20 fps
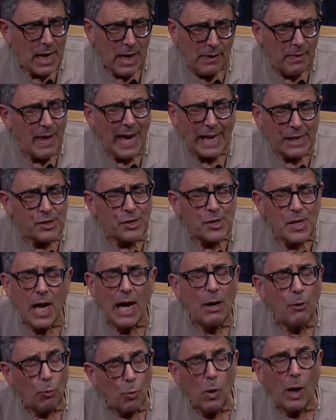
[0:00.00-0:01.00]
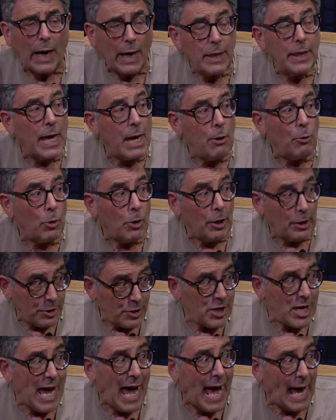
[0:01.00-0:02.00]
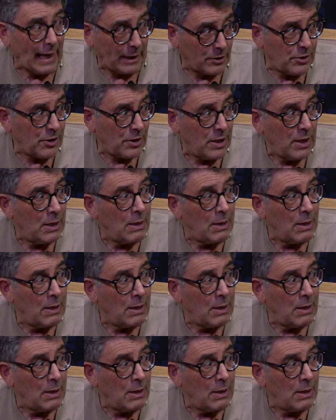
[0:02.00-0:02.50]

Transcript: that's not why they were attacked